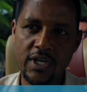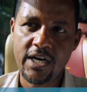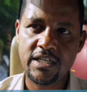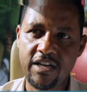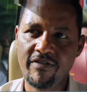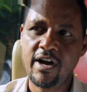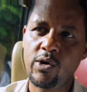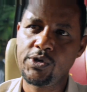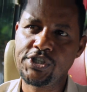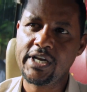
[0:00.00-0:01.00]
there is a
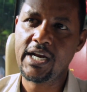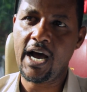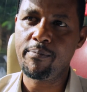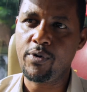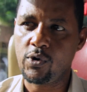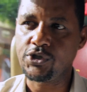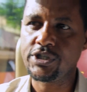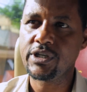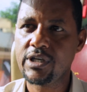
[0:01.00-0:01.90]
value chain approach